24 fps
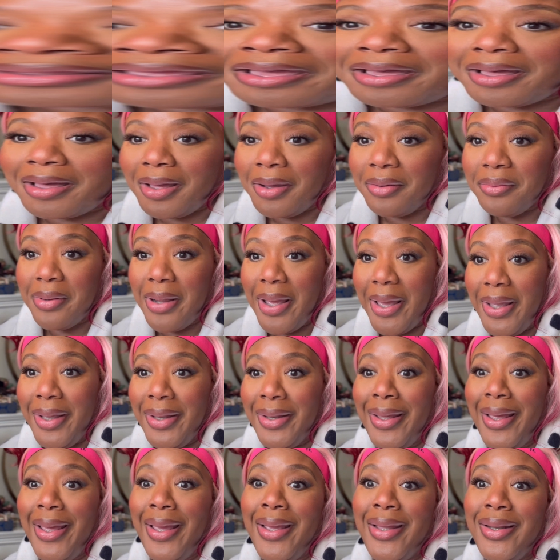All right,
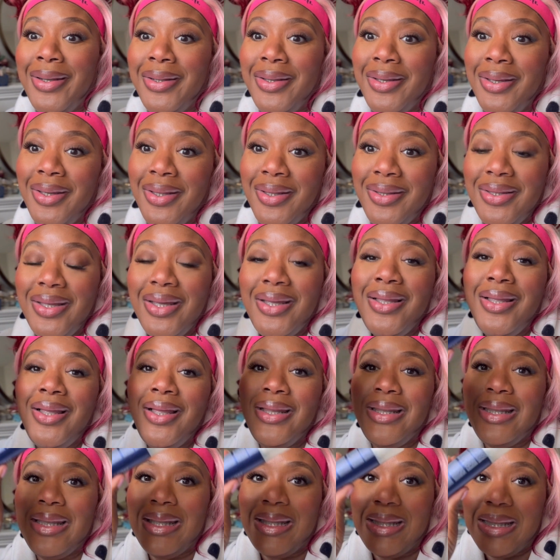and the
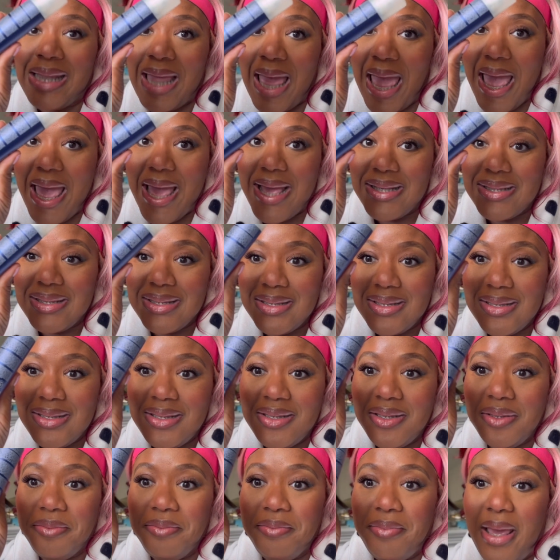last
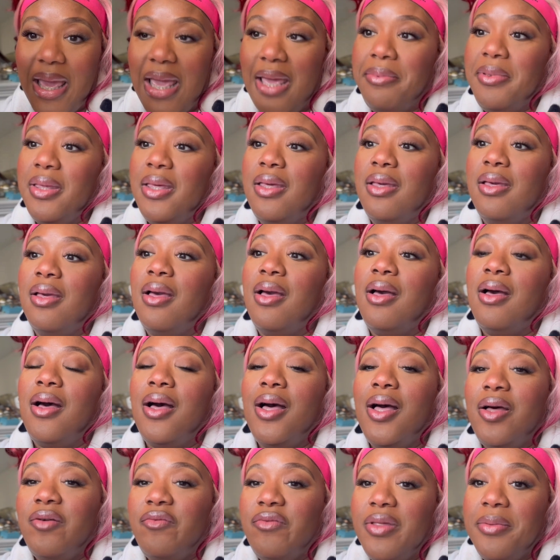baby
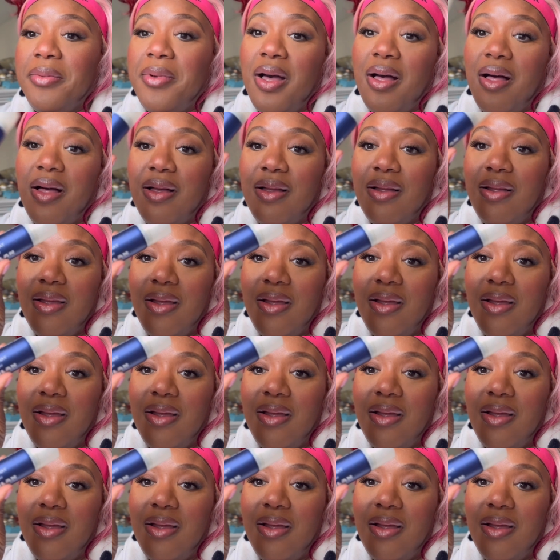of them all,